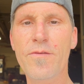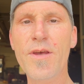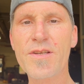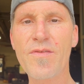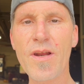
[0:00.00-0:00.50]

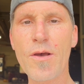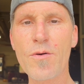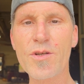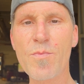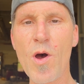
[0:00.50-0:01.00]
This video
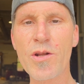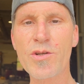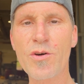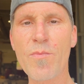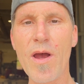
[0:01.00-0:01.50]
is
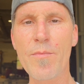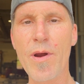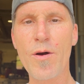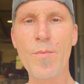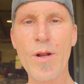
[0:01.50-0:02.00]
sponsored by
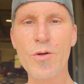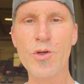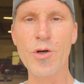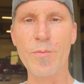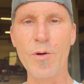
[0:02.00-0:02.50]
Bare Metal
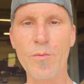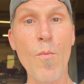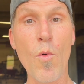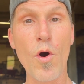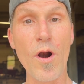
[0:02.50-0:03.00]
Stripper, but
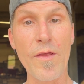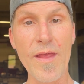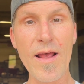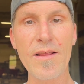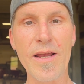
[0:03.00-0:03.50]
more on that